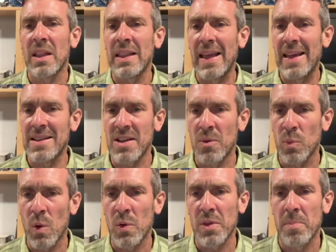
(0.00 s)
As I
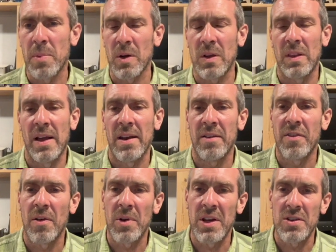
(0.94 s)
wrote the book, a lot of
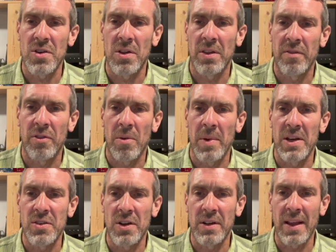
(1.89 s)
foundational
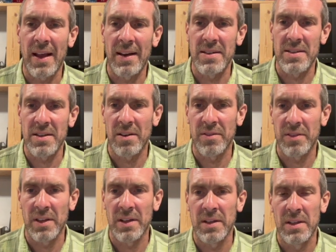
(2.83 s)
information got itself
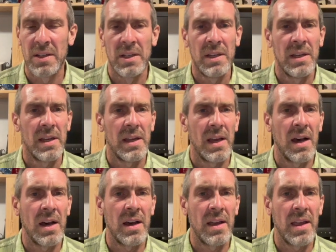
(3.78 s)
in,
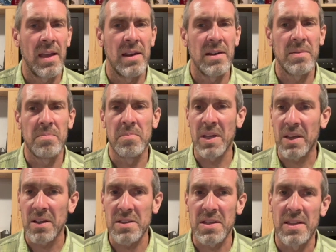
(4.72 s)
and
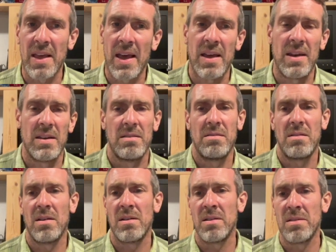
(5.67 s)
because of that,
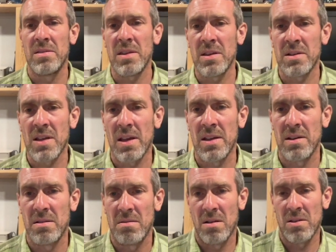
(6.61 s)
the intent
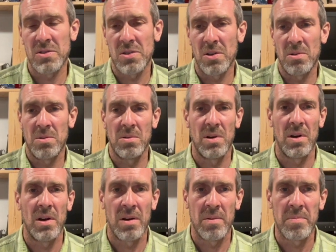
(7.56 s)

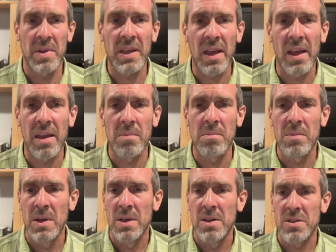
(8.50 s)
also became
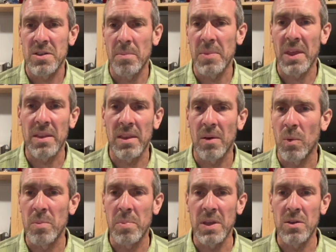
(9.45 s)
something that
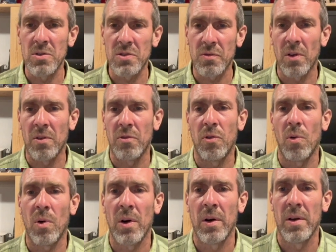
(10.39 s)
would be useful
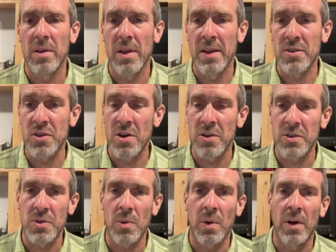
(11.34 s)
for
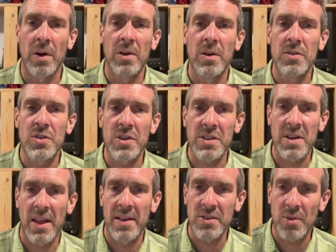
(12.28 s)
engineers who are just
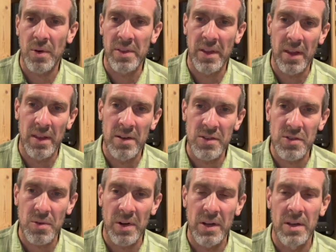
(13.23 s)
entering the
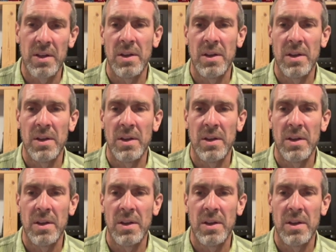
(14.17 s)
industry